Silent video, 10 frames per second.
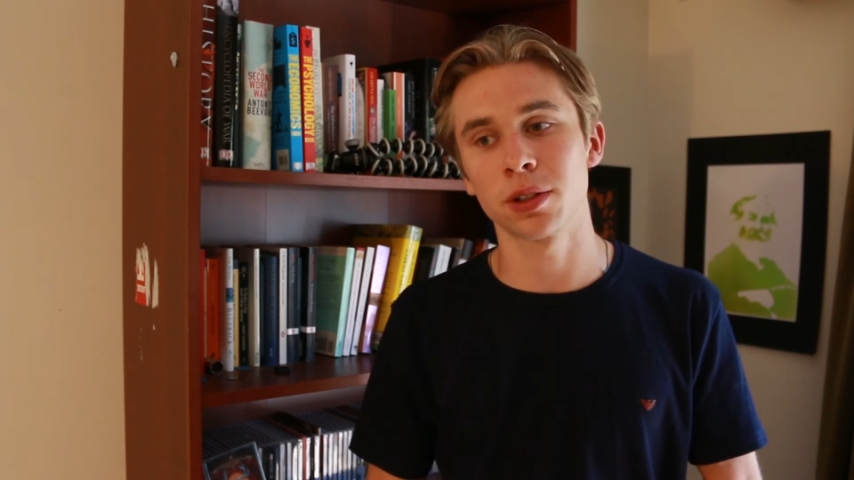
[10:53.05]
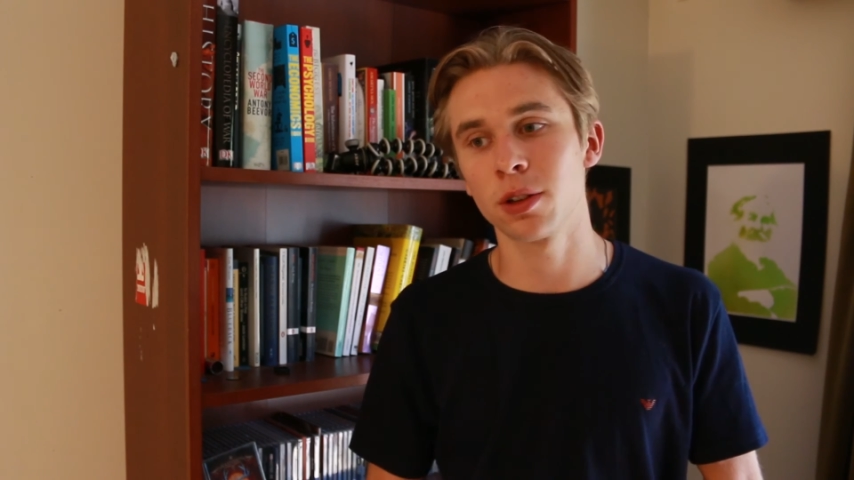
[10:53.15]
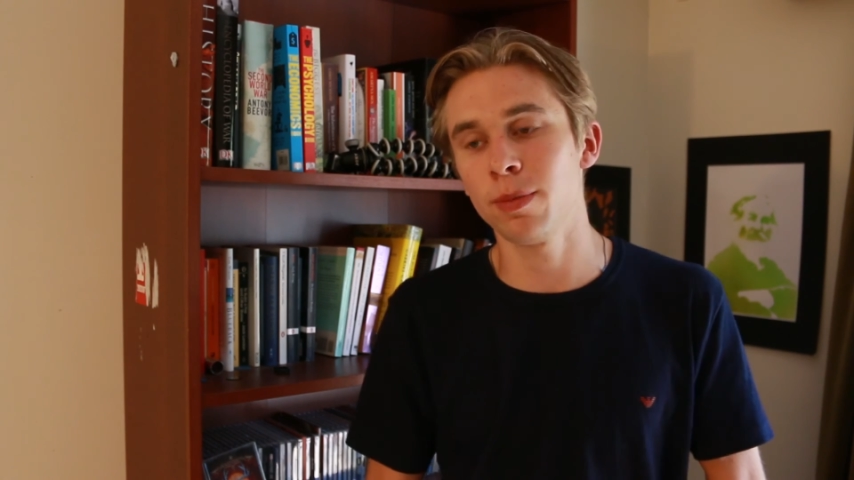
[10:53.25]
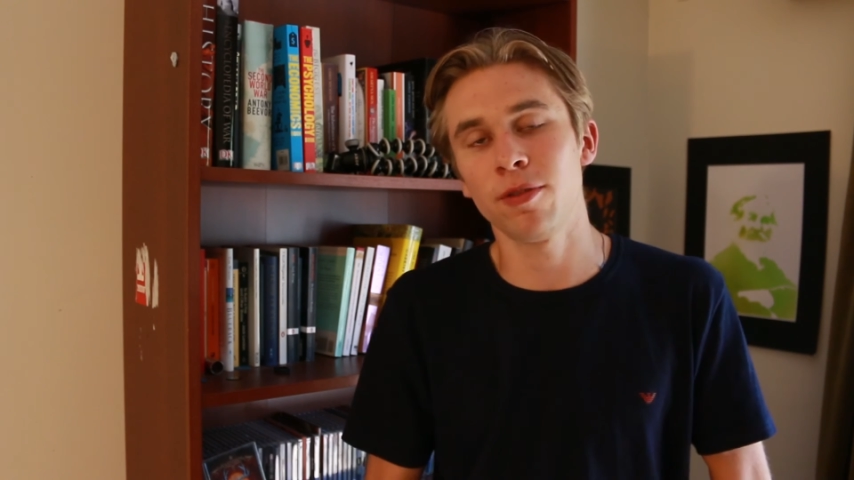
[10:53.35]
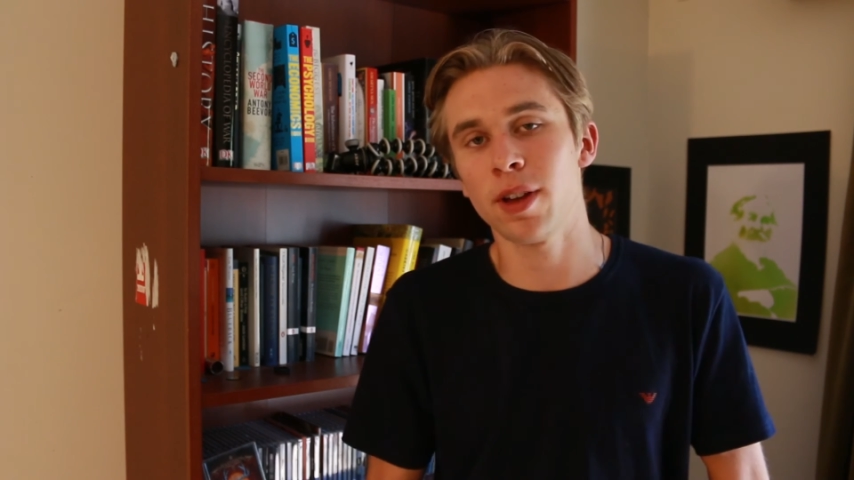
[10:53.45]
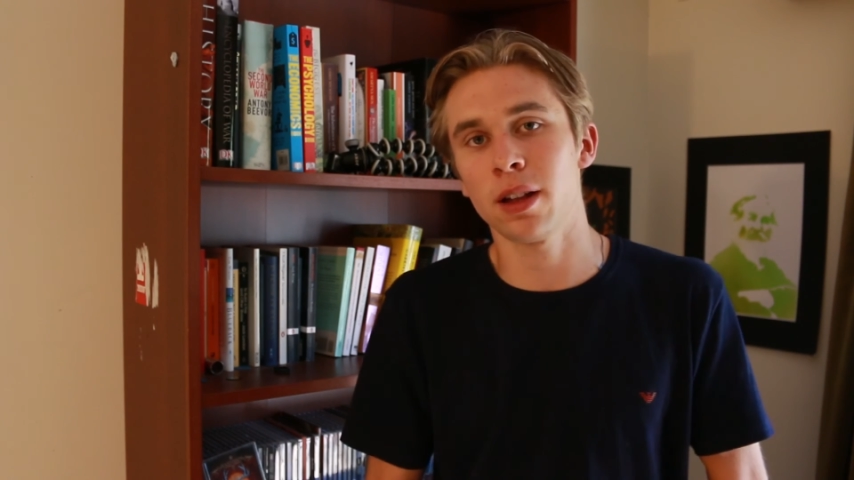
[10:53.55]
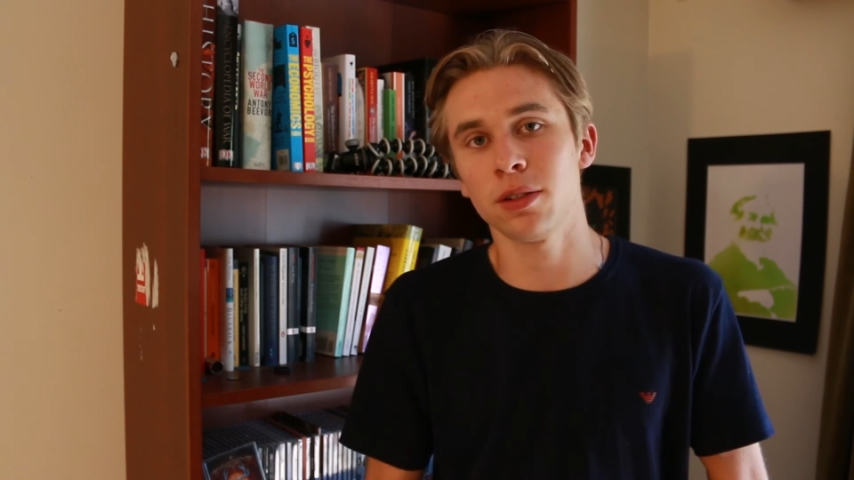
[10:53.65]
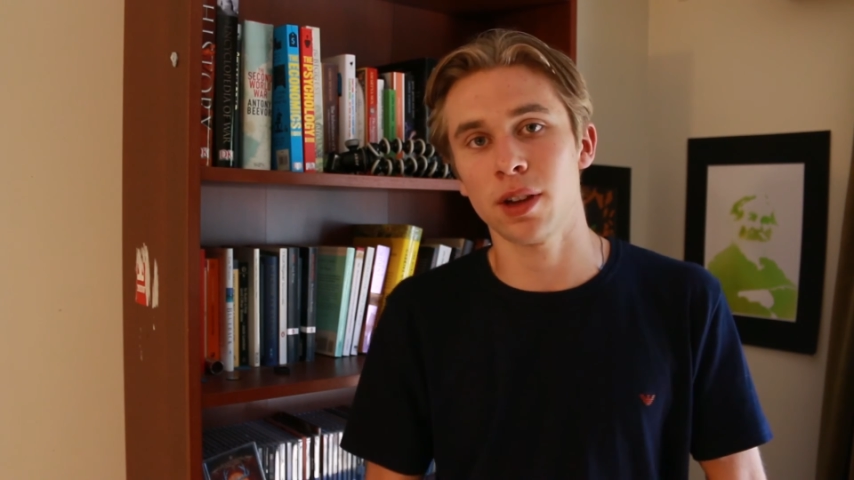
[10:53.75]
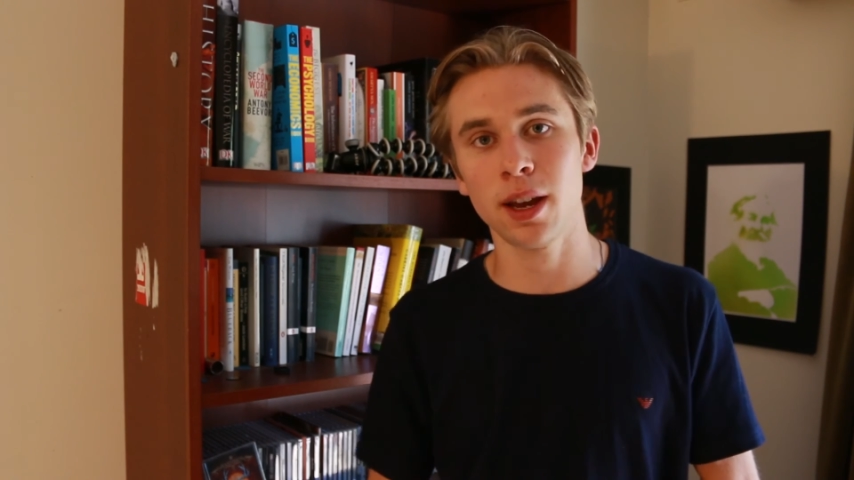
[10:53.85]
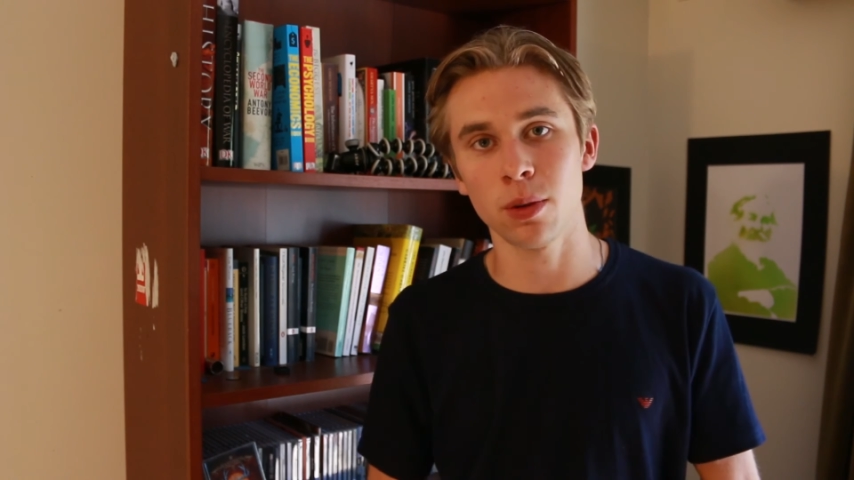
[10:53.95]
could be
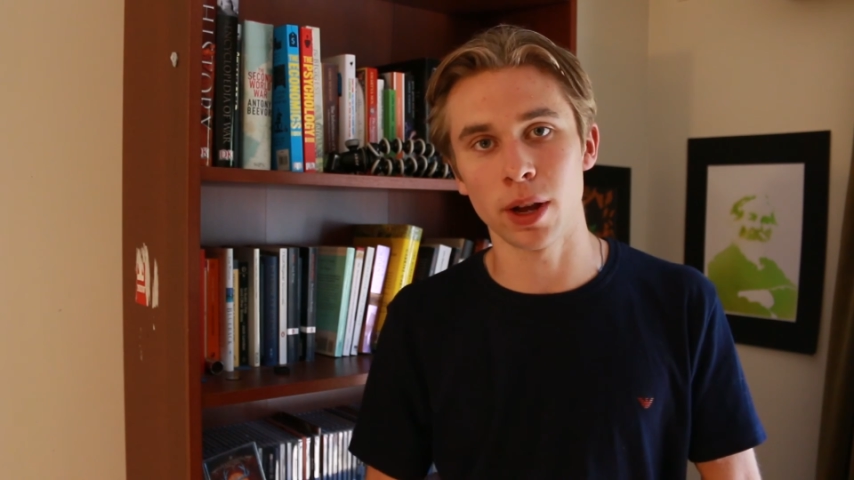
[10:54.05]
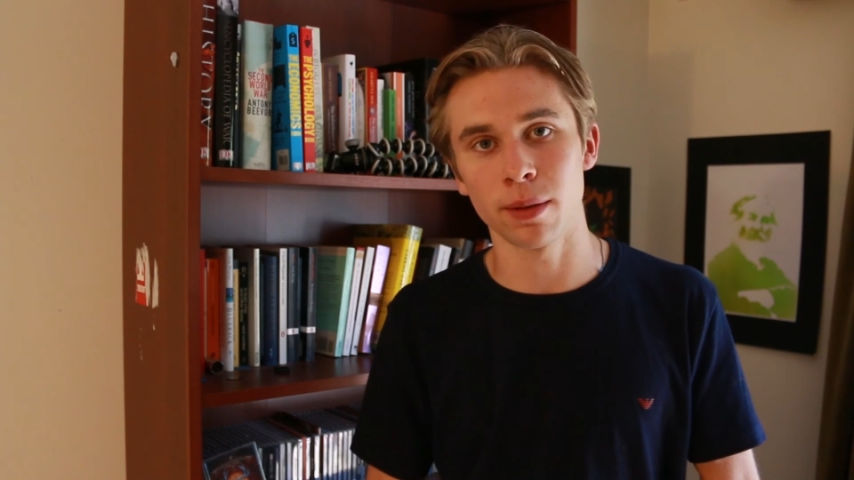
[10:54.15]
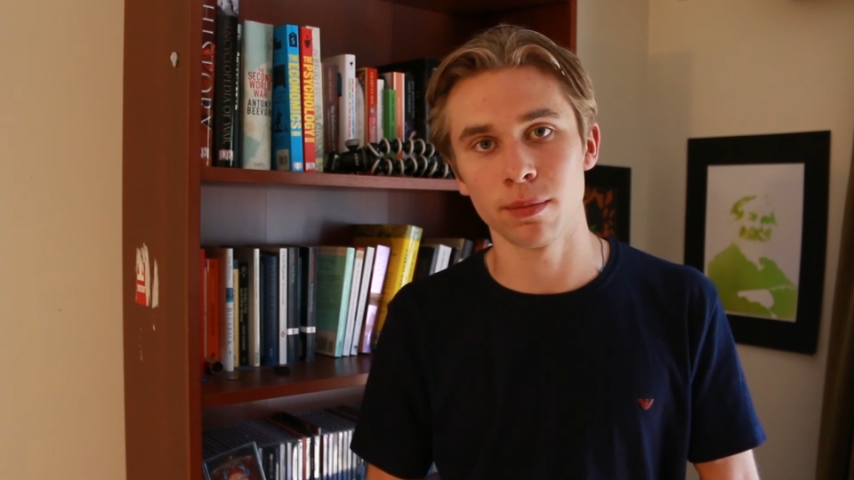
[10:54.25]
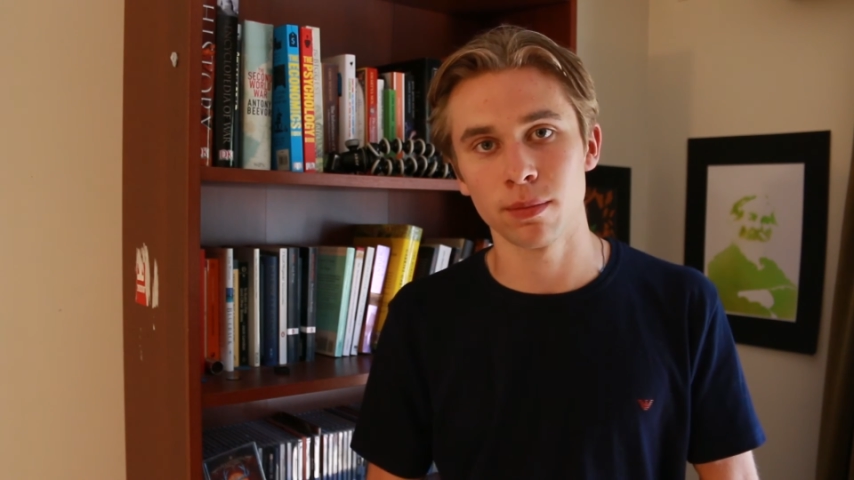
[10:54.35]
found anywhere.